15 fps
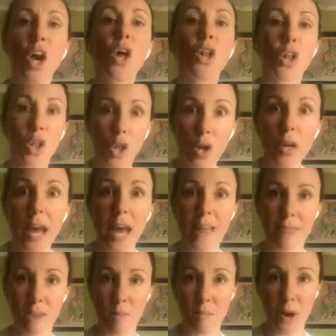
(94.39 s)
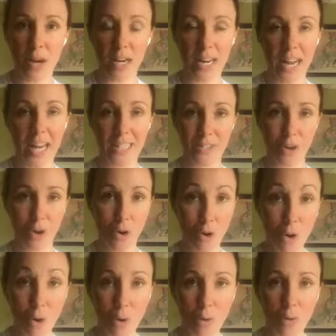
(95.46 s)
look at the body as a
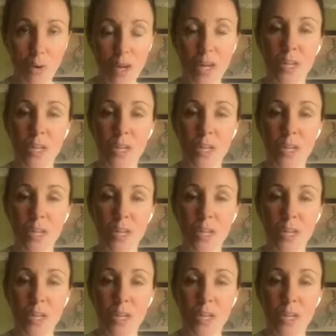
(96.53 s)
whole.